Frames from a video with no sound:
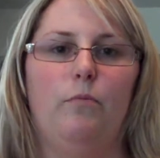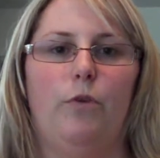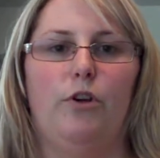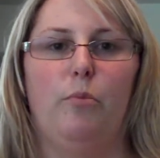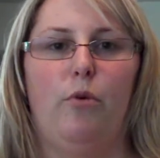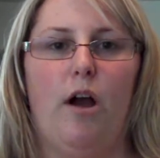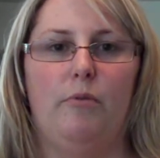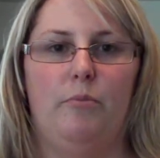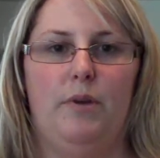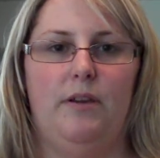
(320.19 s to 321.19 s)
where your bra
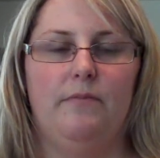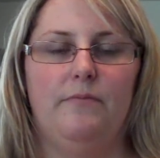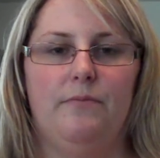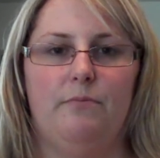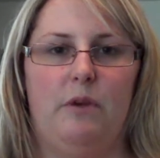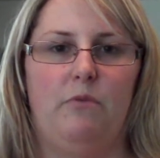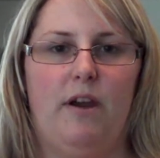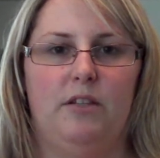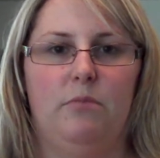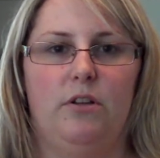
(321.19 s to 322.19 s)
would be, like
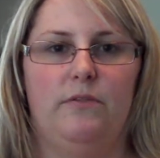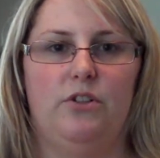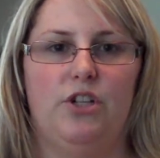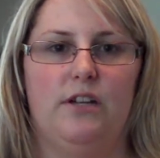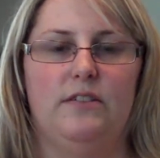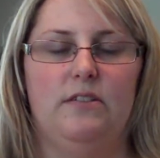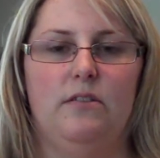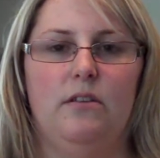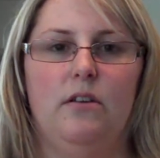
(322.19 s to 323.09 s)
right in the middle of your chest,